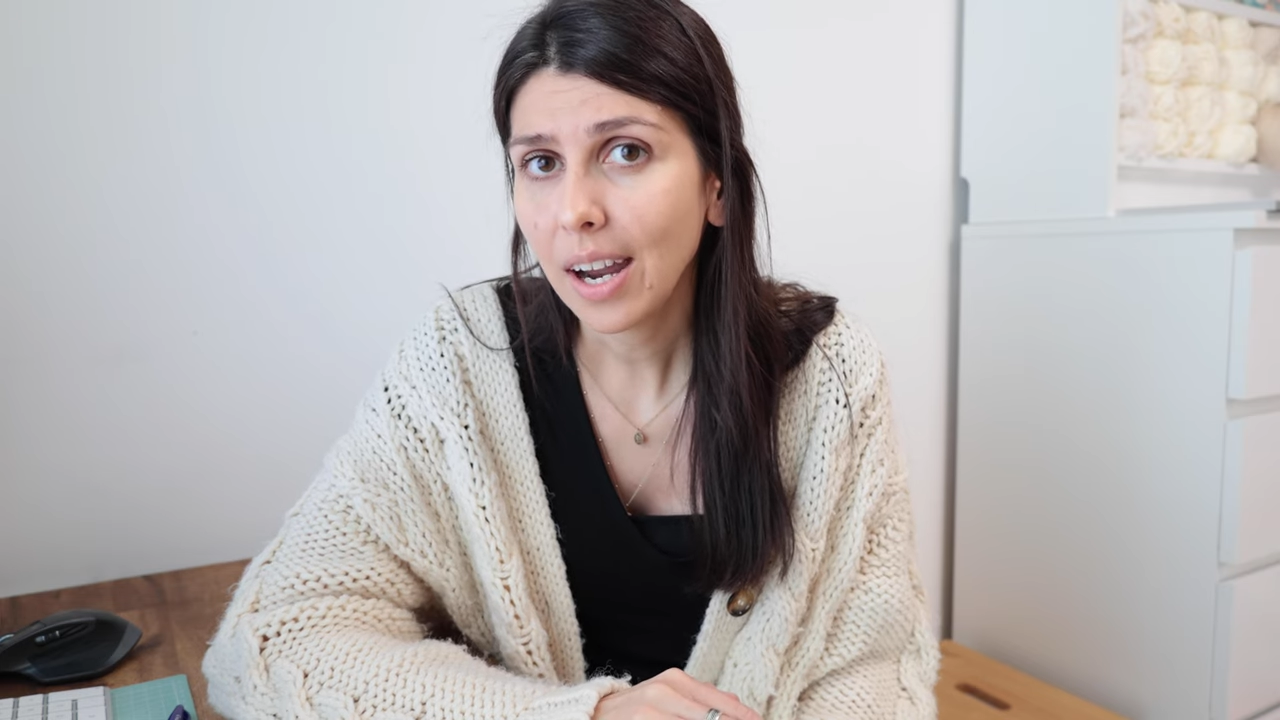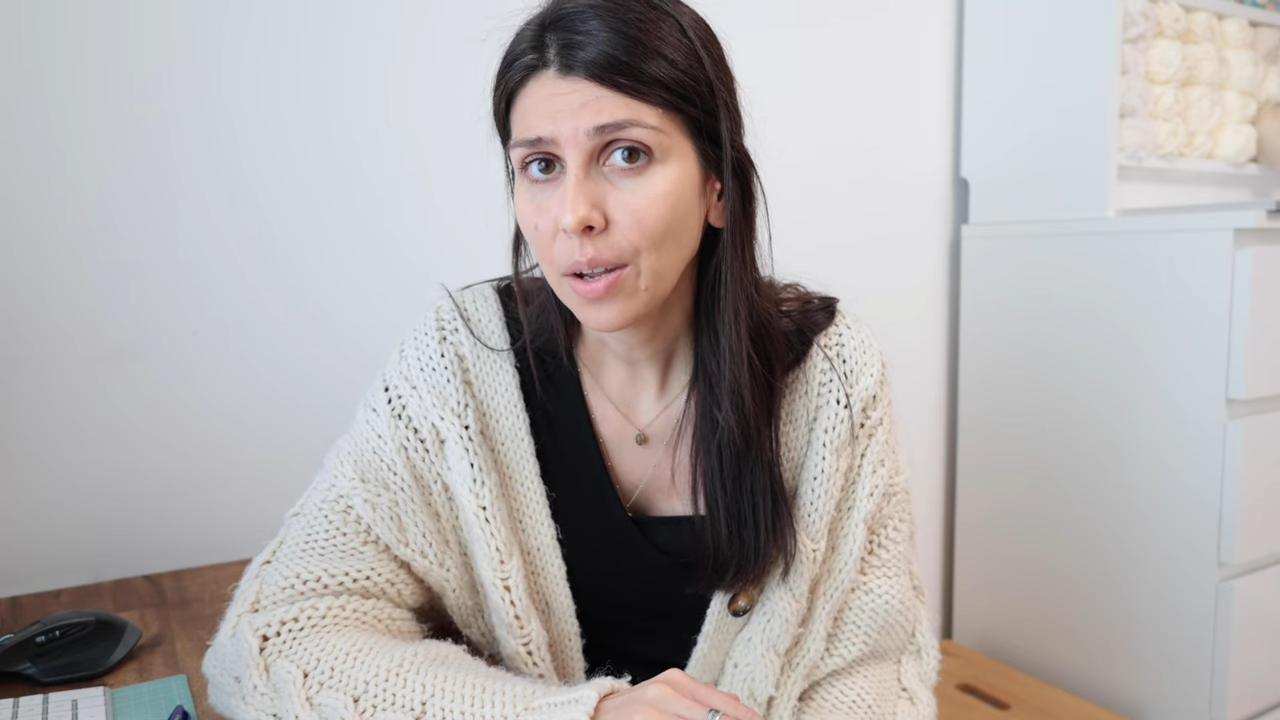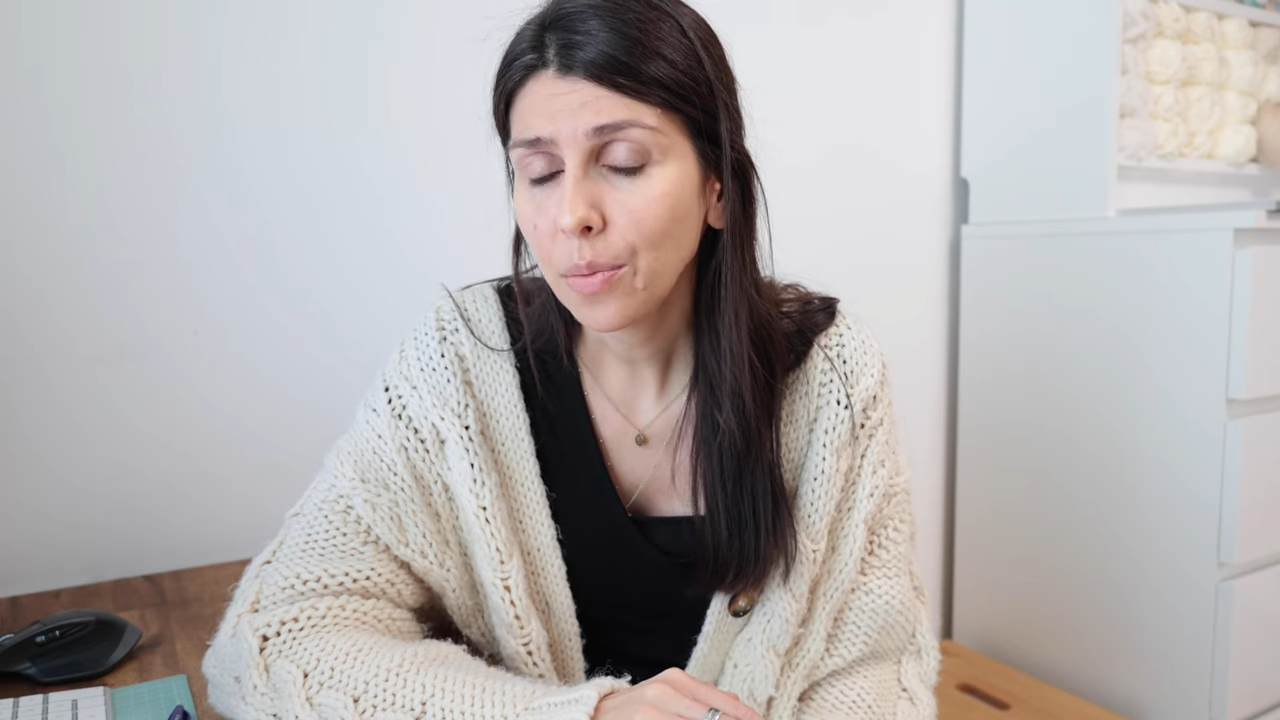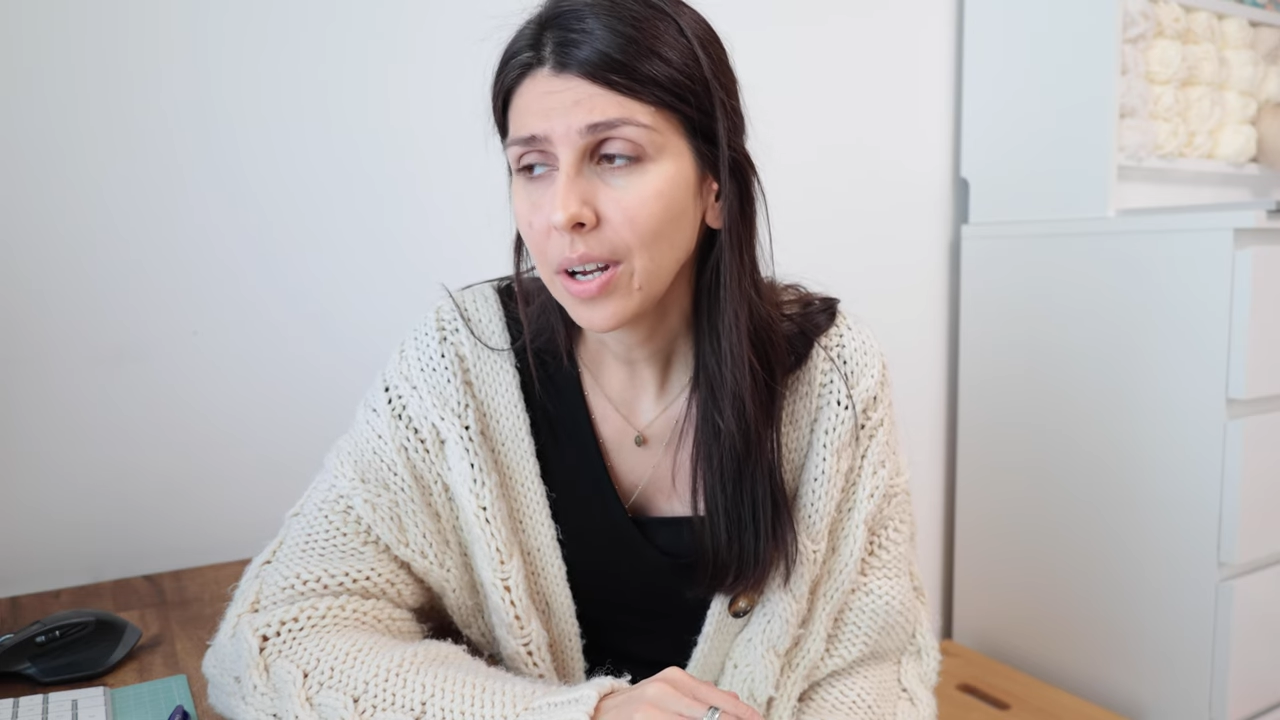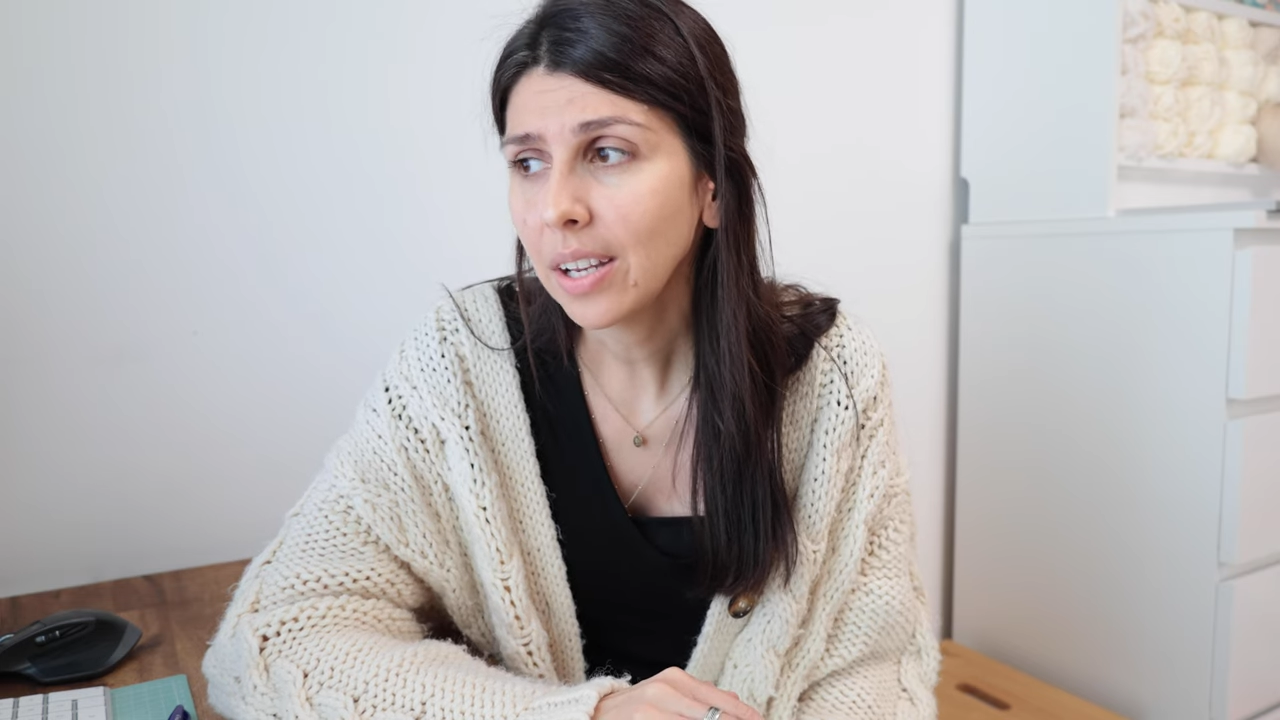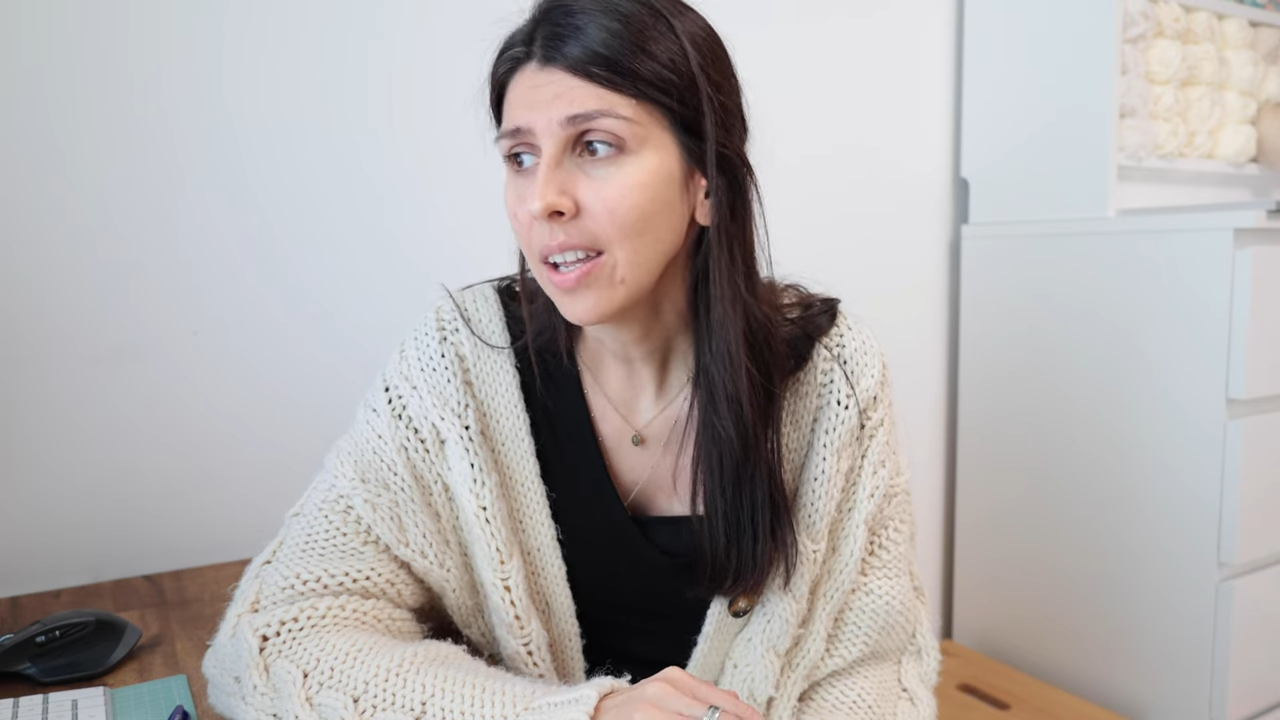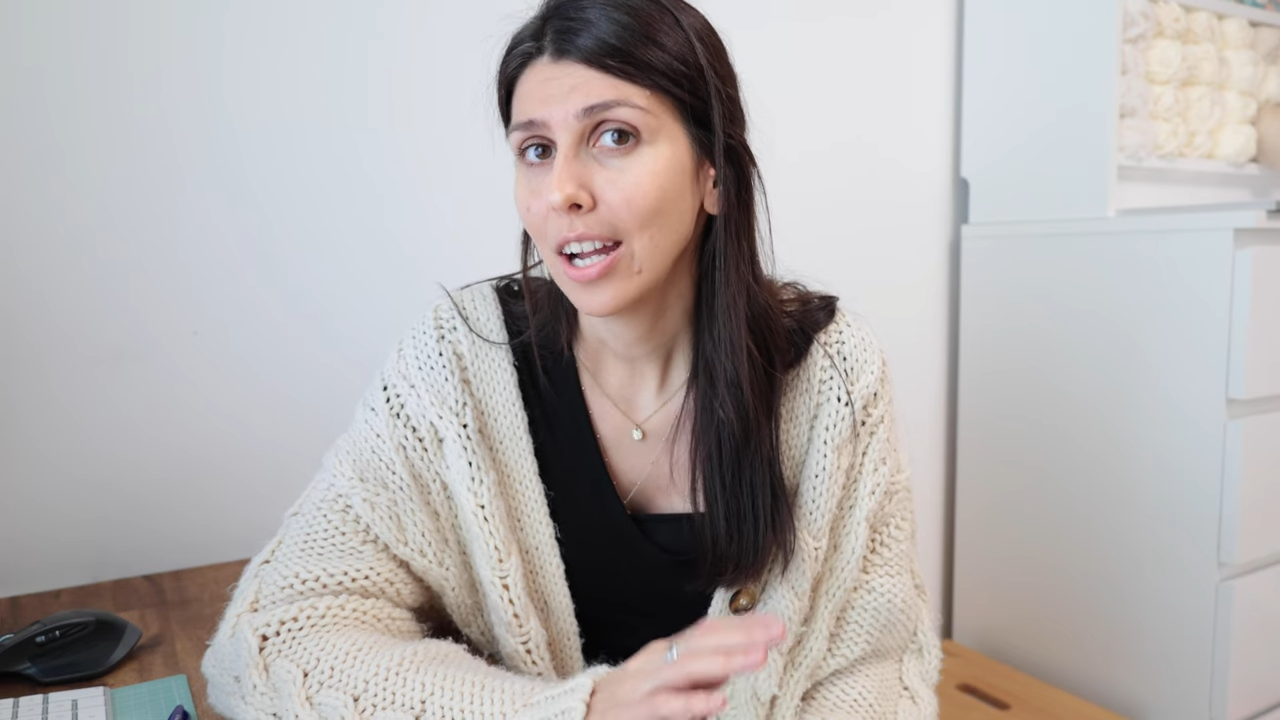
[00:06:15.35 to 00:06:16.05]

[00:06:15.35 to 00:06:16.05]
anyone.